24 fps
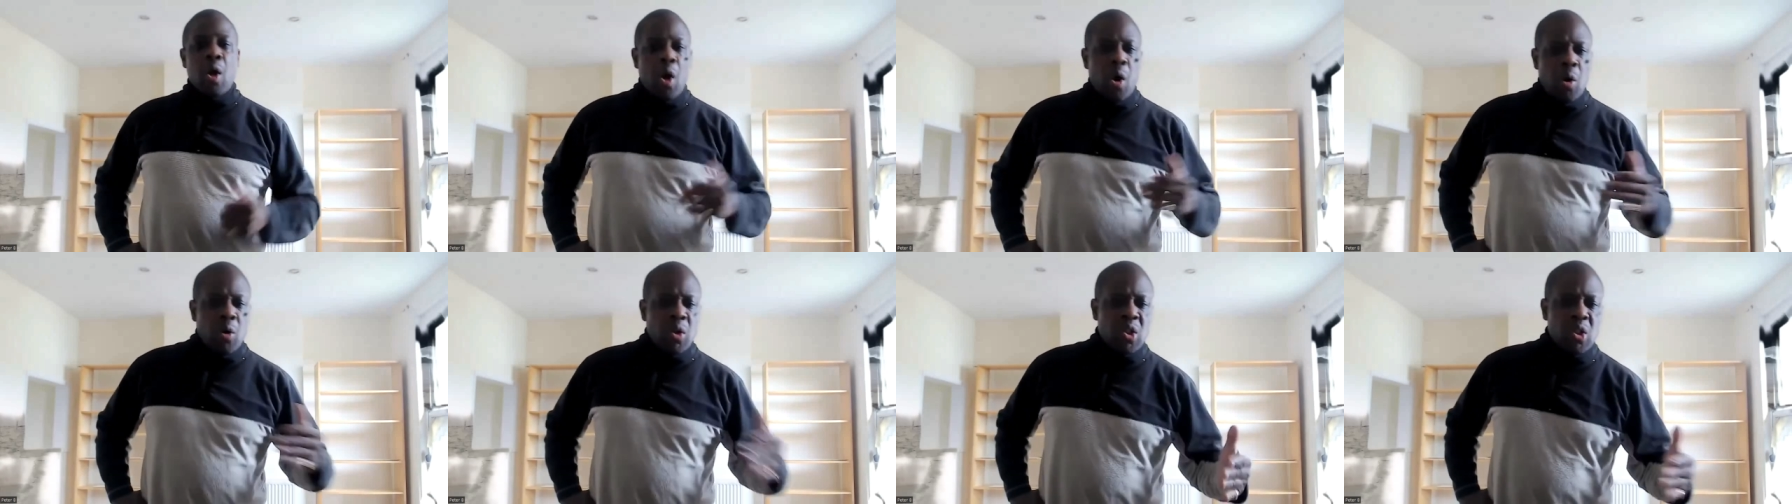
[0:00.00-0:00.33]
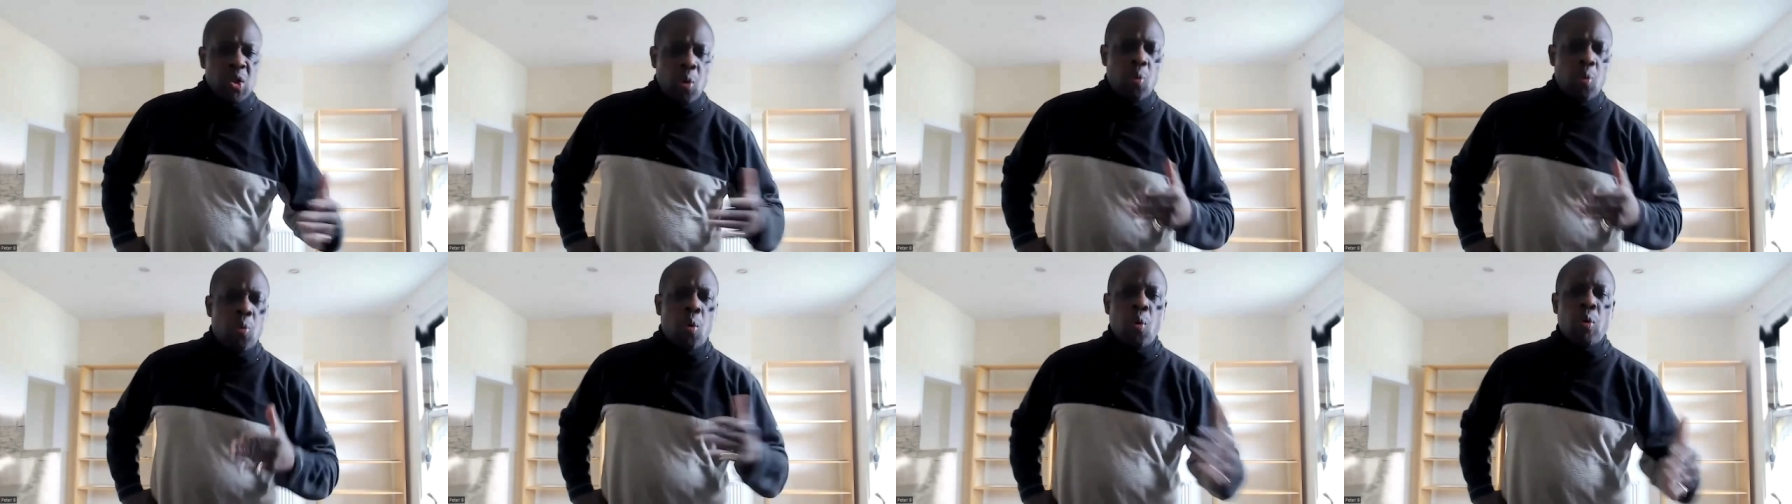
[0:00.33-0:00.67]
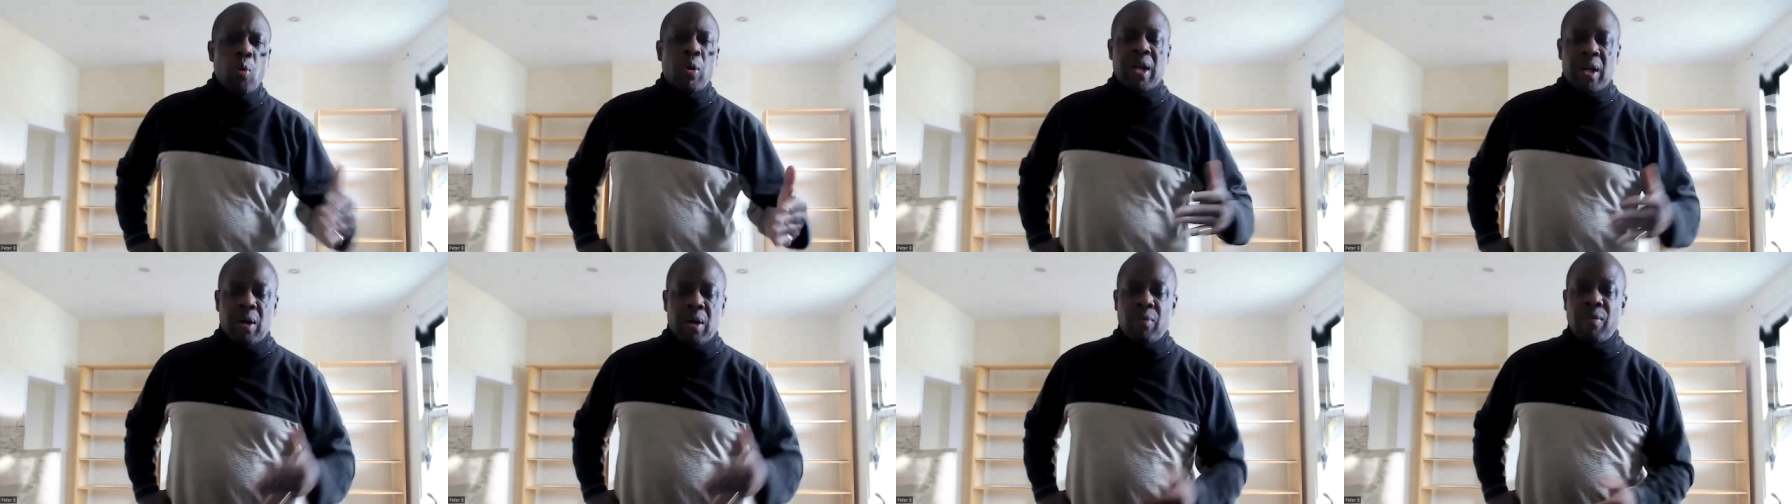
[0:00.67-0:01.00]
are still
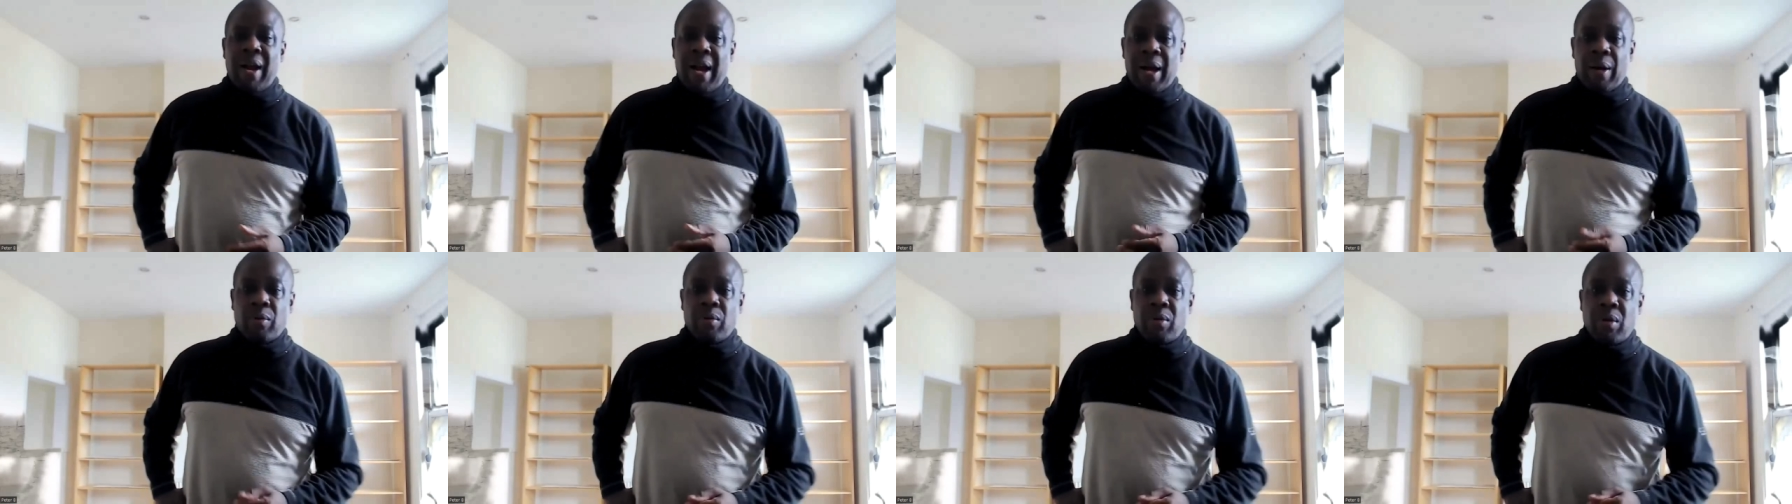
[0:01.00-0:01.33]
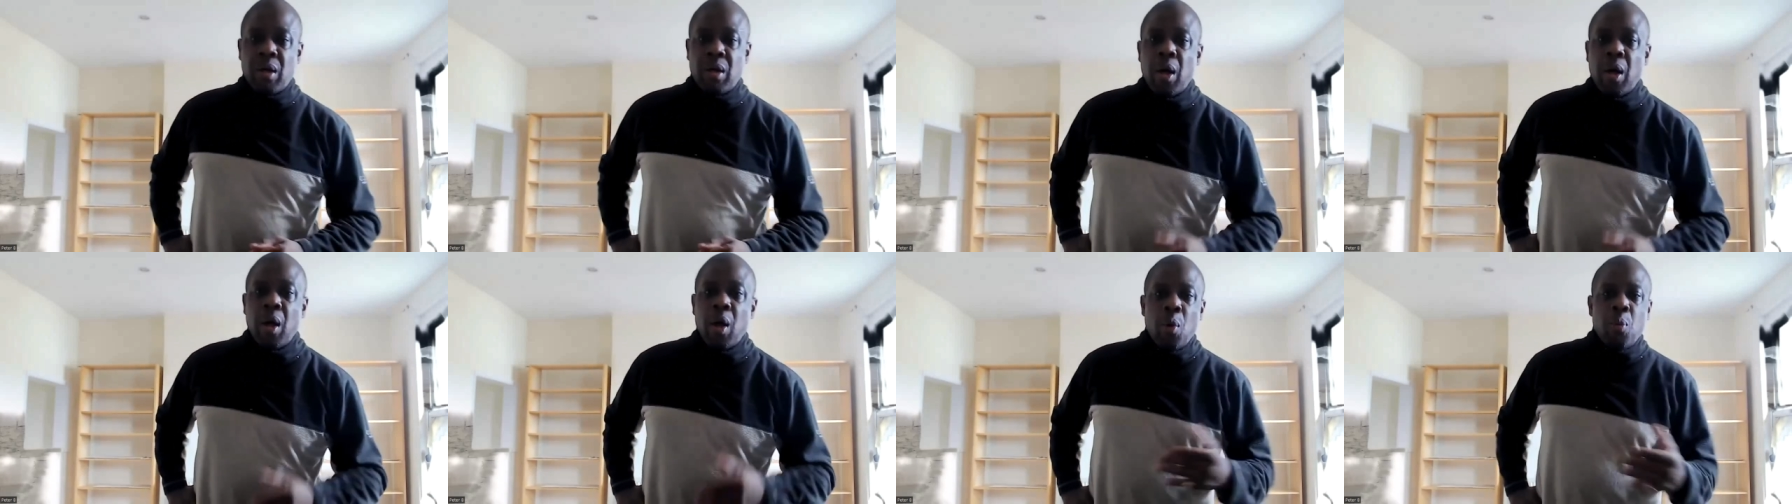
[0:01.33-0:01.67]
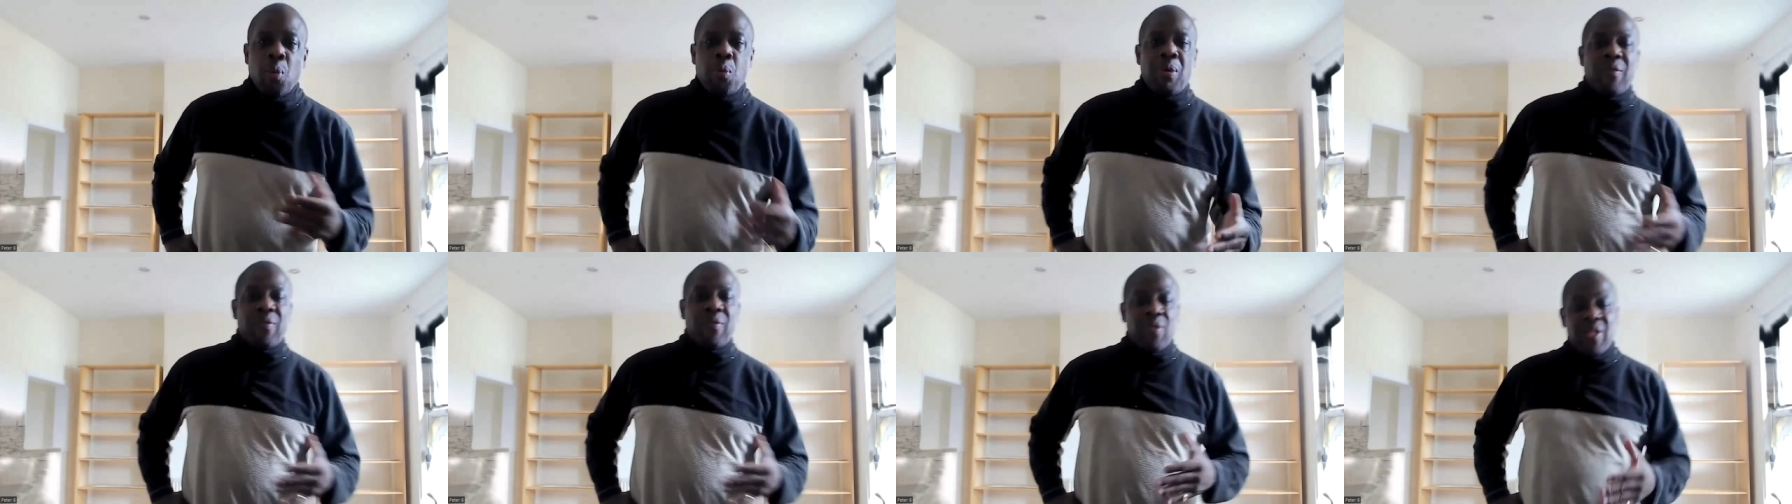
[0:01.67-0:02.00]
walking around
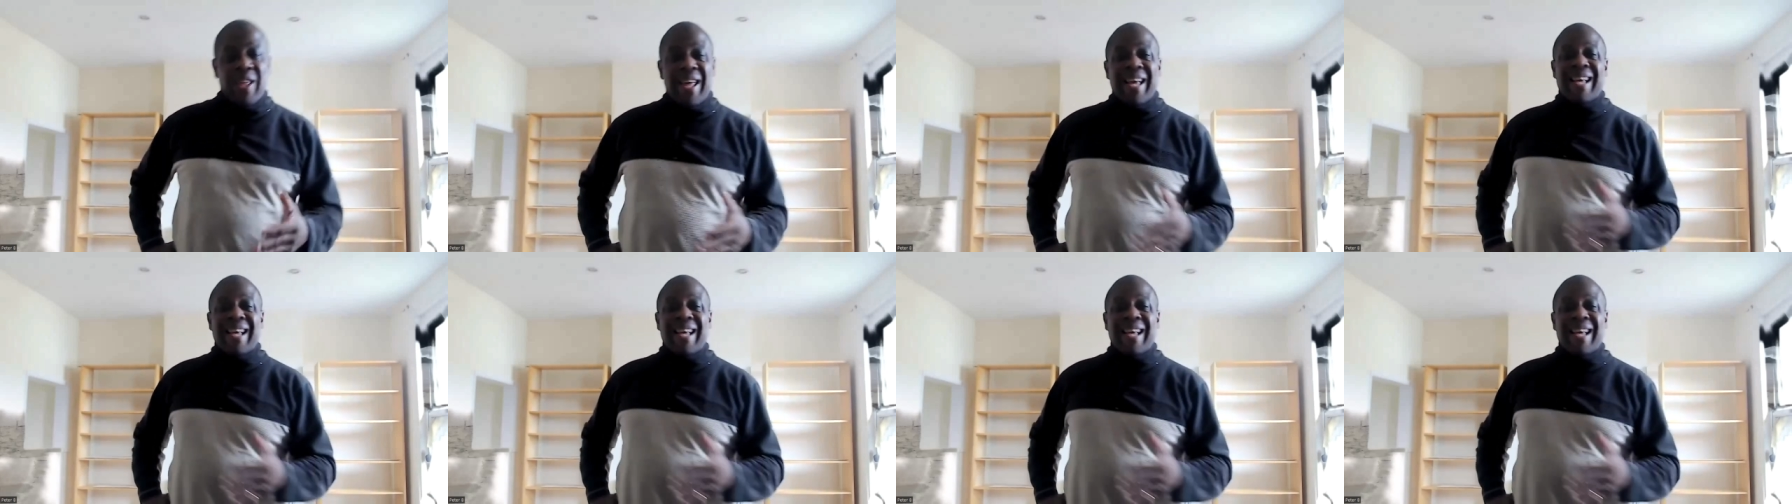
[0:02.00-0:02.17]
with